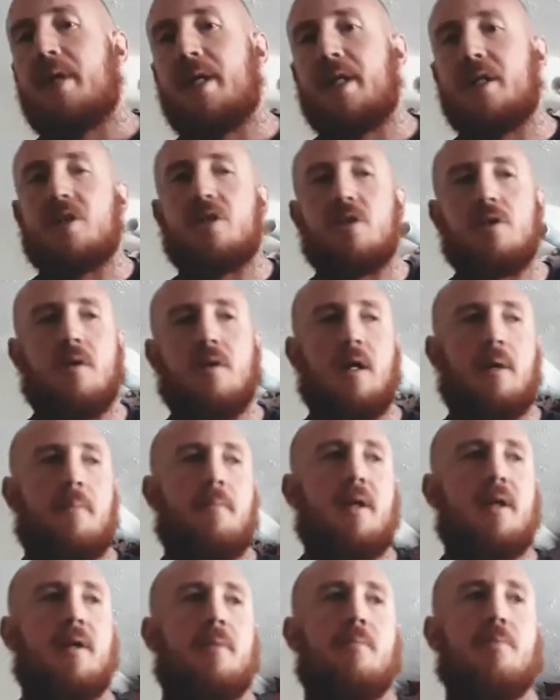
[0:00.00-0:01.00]
Instagram
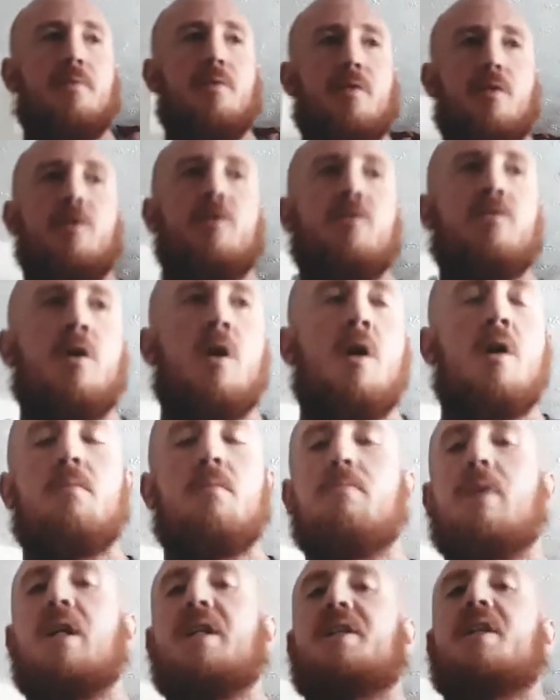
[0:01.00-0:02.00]
and improve
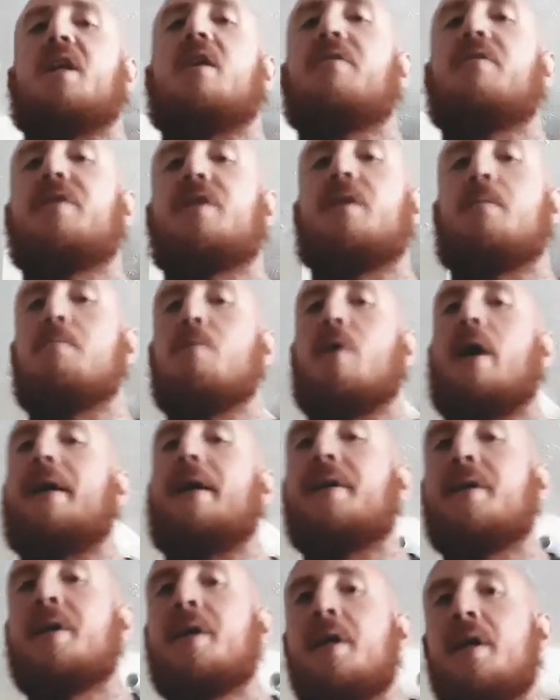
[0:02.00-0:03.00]
myself as a
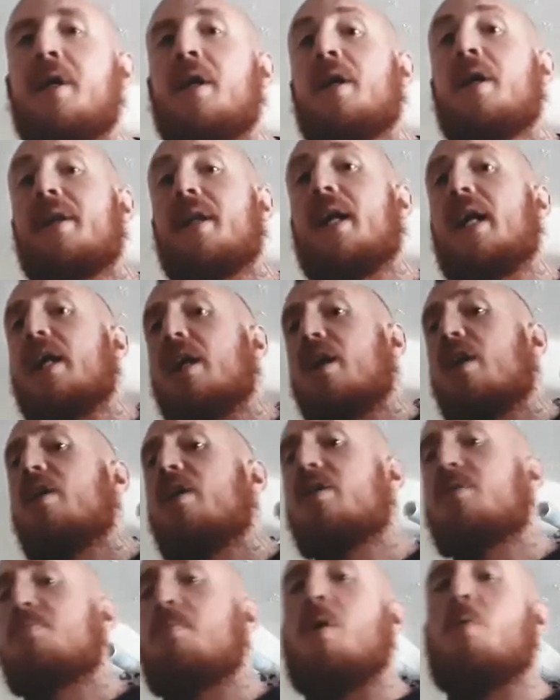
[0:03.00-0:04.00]
brand. That
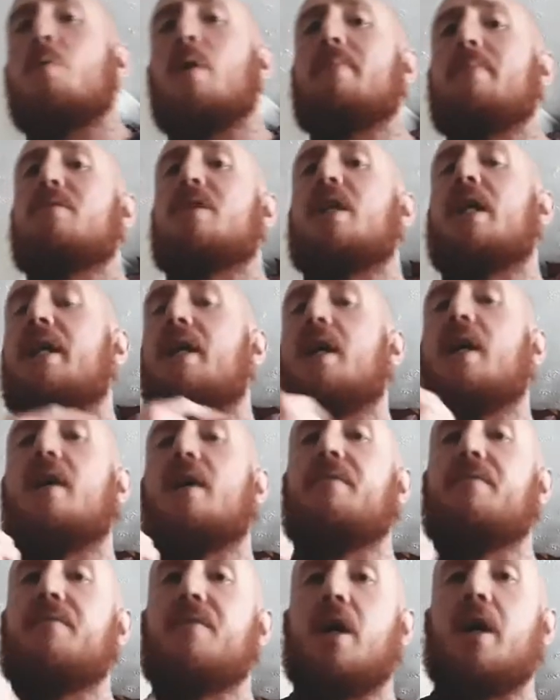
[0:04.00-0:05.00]
includes my website that
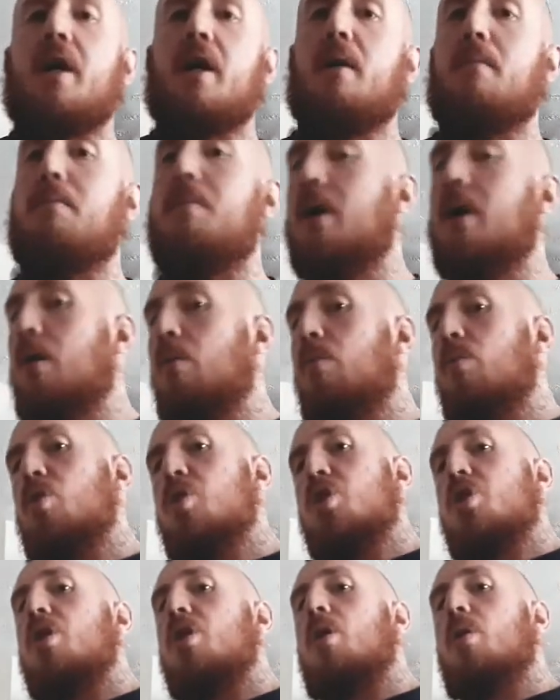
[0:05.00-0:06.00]
I've done up. I will
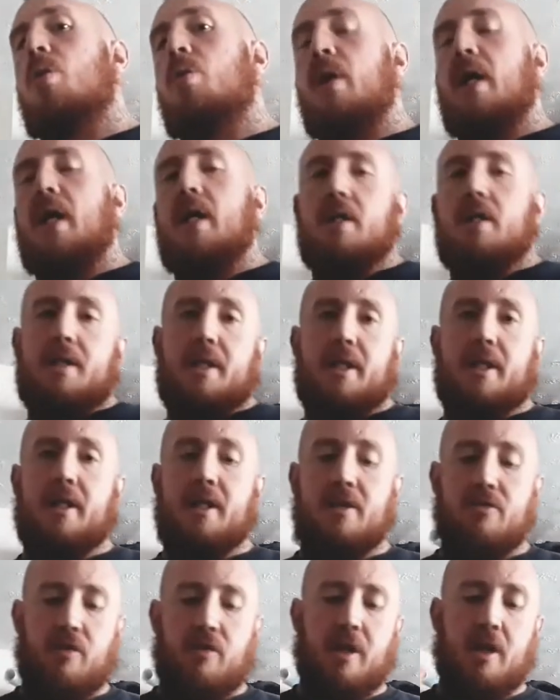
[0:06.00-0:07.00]
show that in
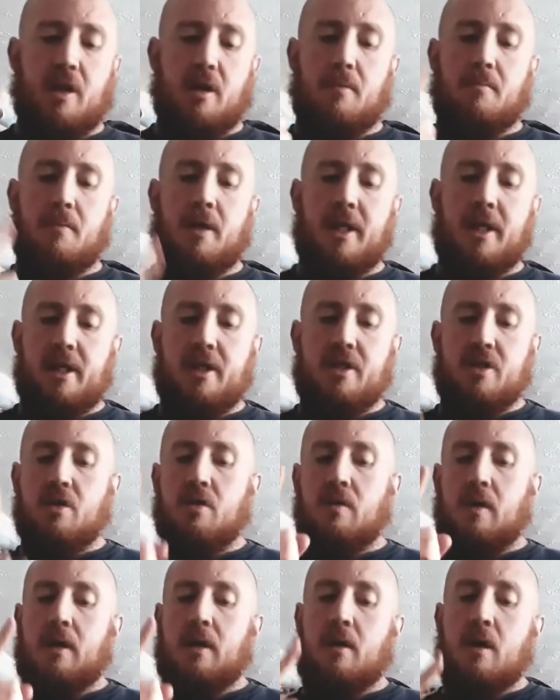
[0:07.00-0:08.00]
this video, my
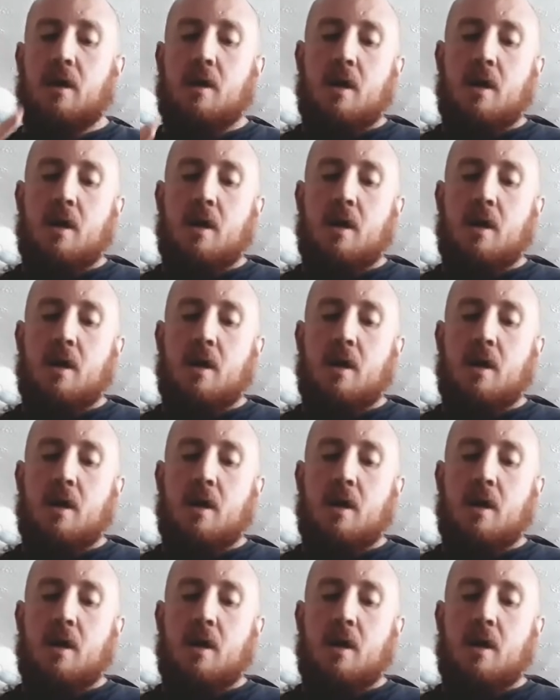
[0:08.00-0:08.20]
Instagram.